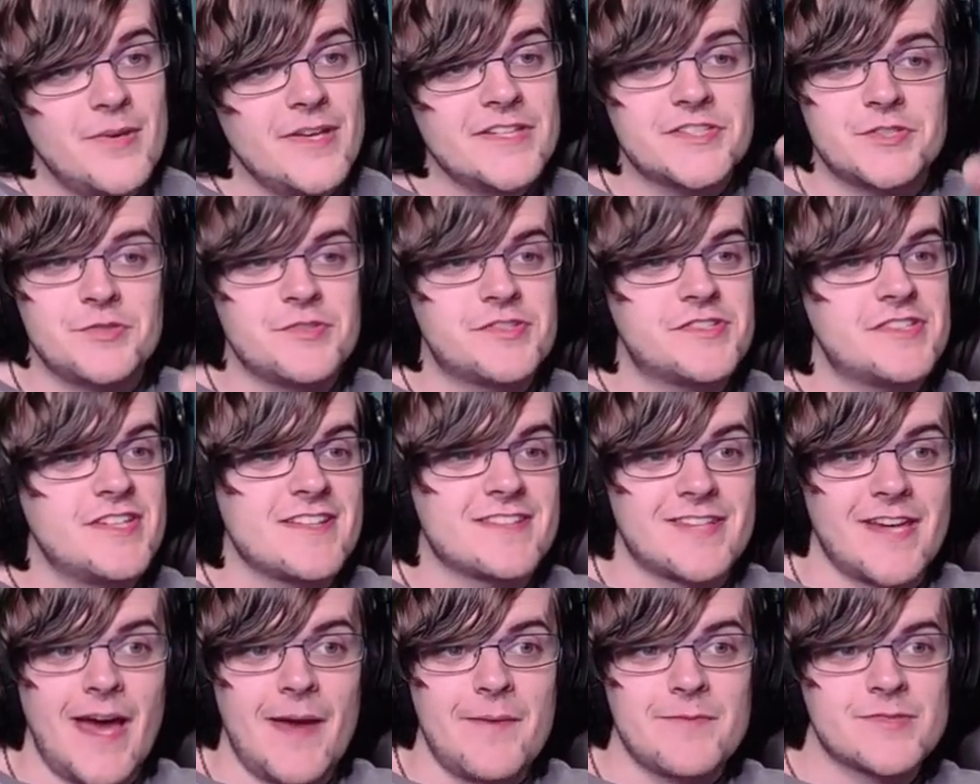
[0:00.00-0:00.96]
Bitch, you
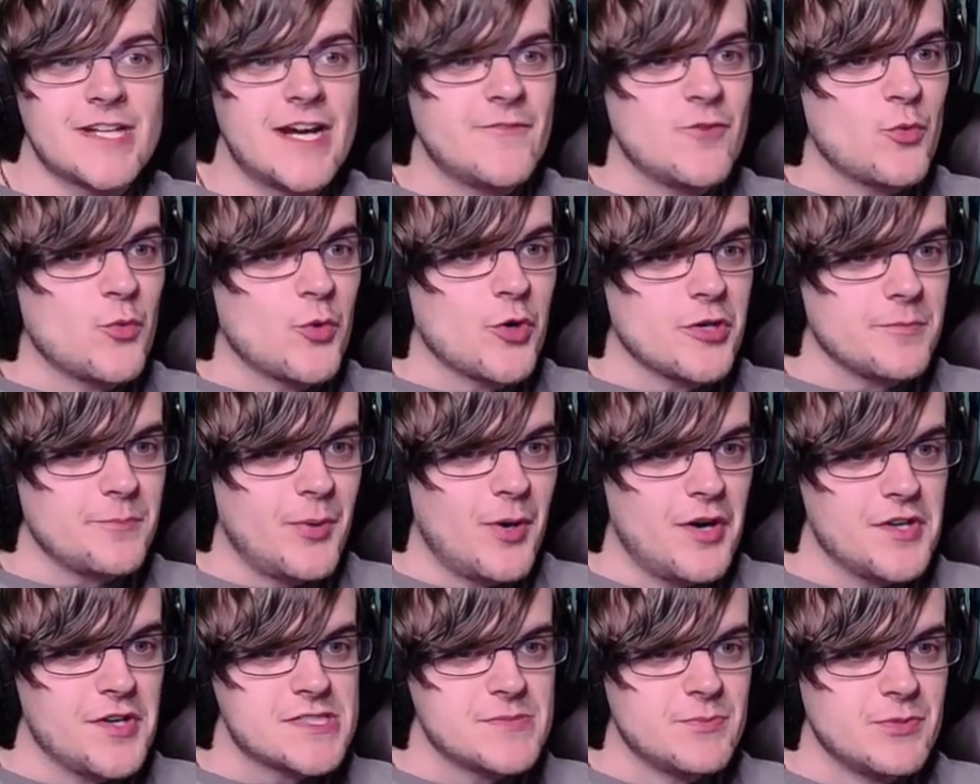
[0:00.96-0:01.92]
said time travel weren't
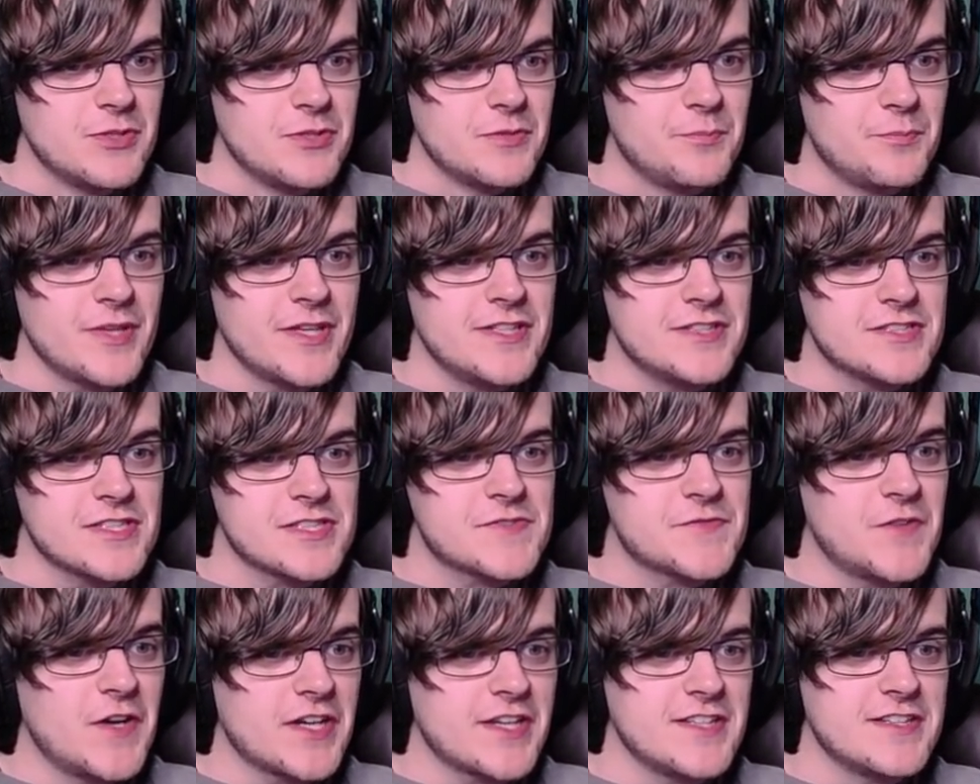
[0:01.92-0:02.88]
possible, but he
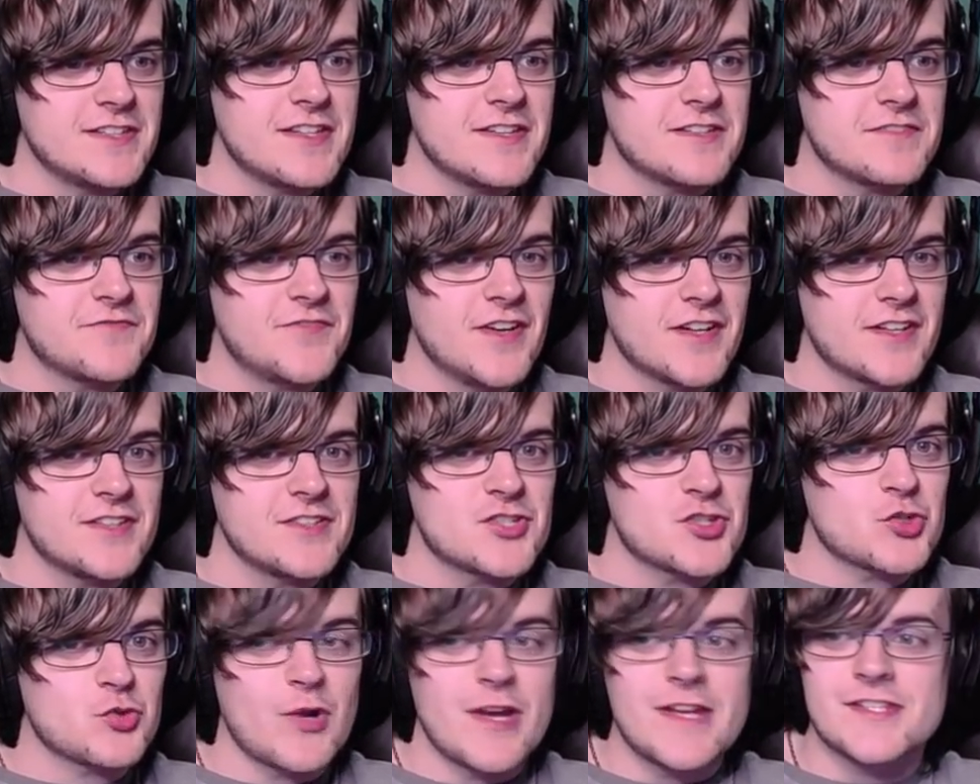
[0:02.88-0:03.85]
just fucking did
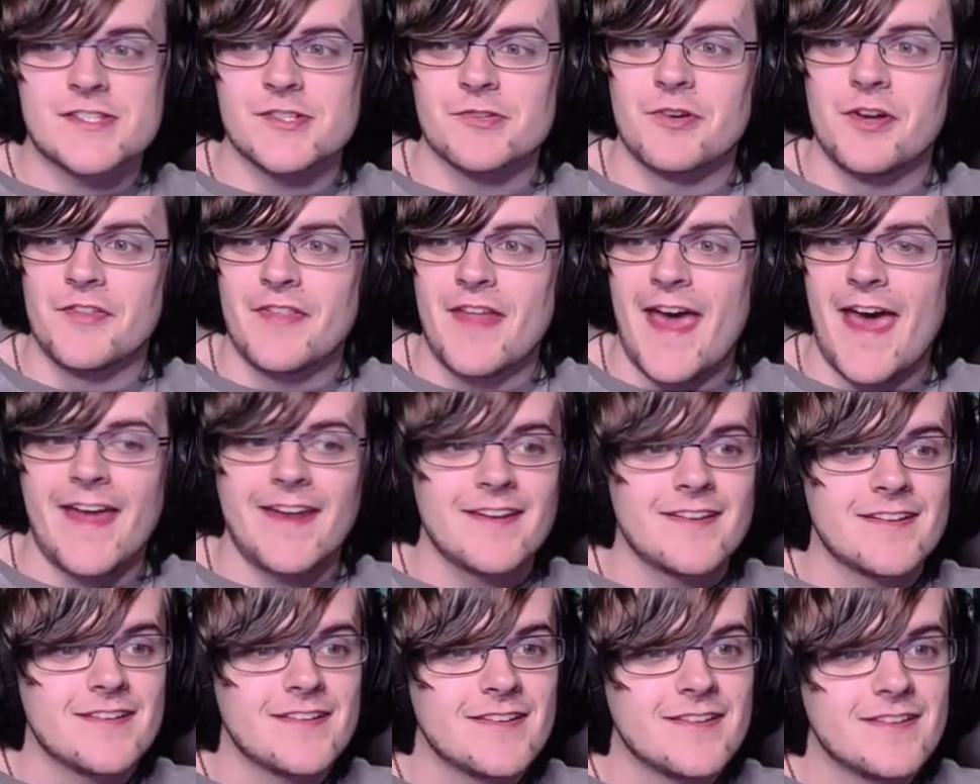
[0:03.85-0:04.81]
fucking tracer on
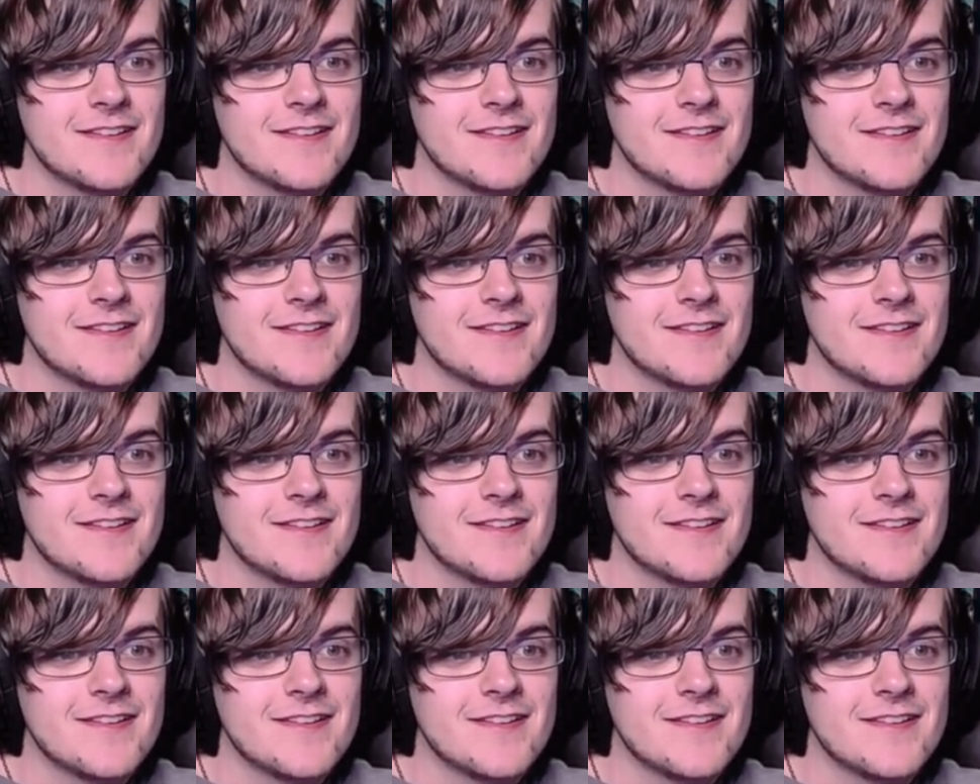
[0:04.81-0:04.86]
that.